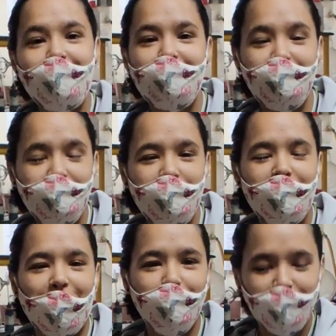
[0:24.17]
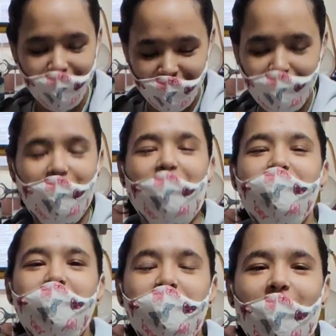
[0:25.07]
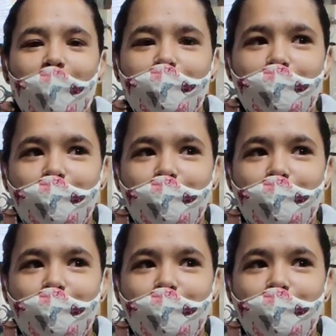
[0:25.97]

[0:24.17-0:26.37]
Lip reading: This is what happens in micro lab.